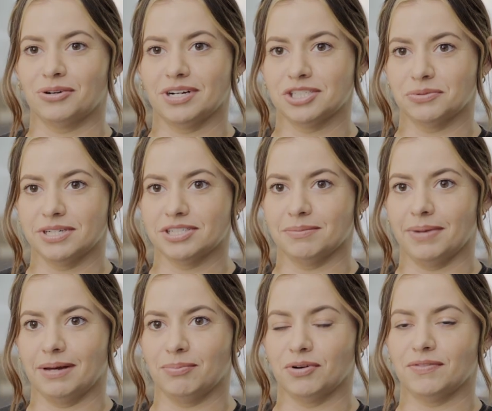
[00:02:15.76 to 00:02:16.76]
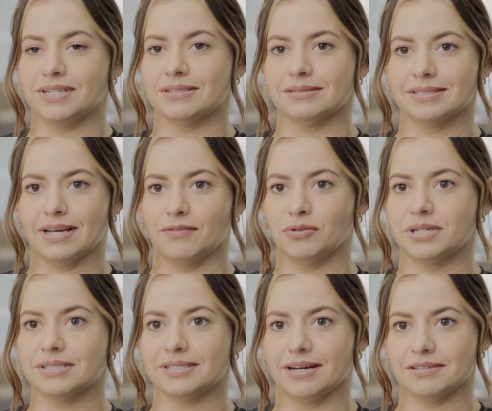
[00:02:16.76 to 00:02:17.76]
graduation, my professors have
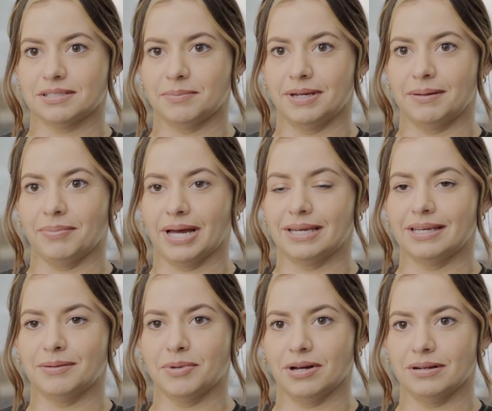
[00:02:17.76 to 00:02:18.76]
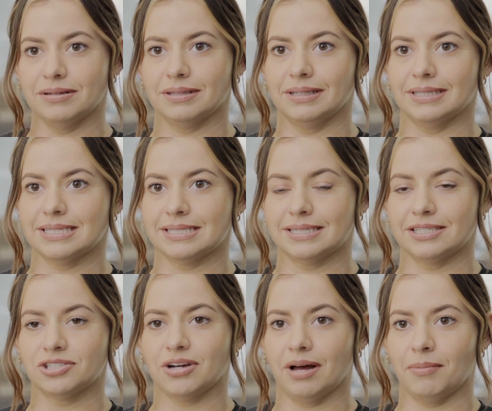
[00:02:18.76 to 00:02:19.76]
reached out to me by email,
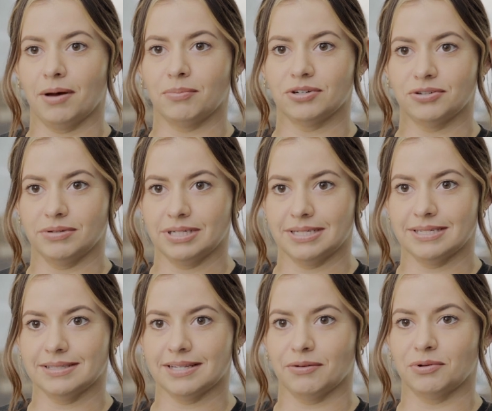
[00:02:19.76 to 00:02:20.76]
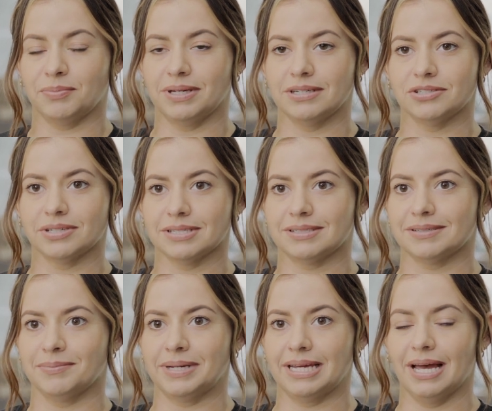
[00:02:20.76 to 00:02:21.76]
listing job opportunities that would be interest to
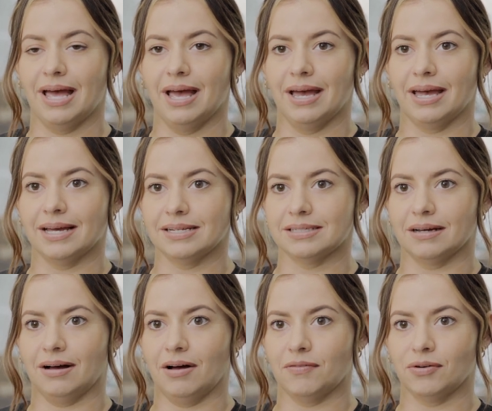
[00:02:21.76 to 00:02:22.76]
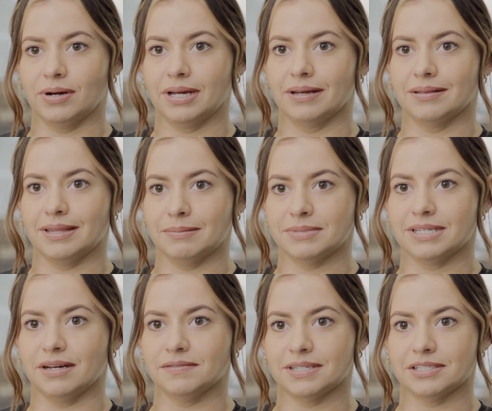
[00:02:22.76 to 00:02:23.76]
me and offering
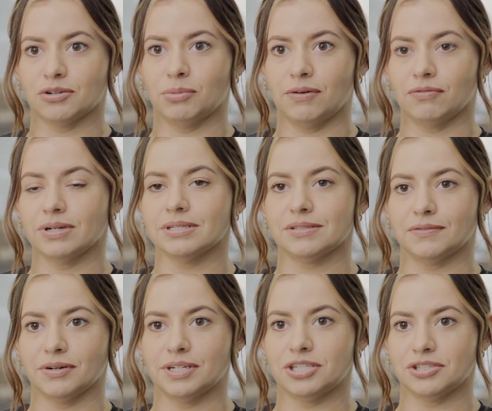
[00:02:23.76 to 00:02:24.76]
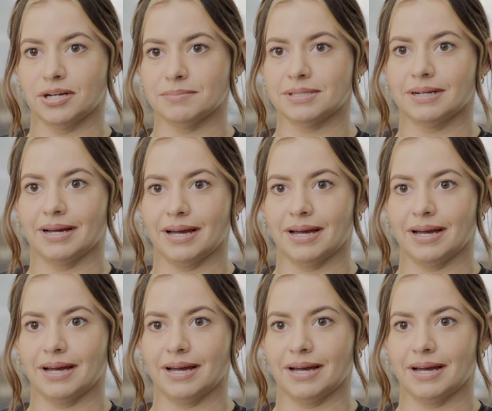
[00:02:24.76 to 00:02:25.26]
themselves as a reference for any jobs that I